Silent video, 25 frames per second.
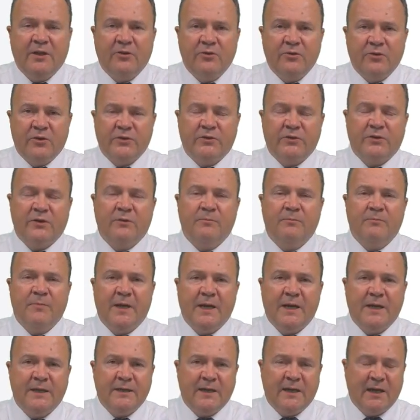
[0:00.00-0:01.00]
or loss
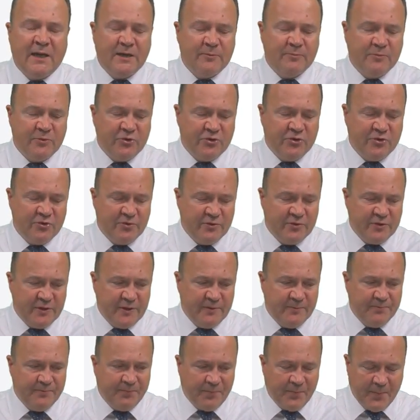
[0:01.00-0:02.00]
made at maturity.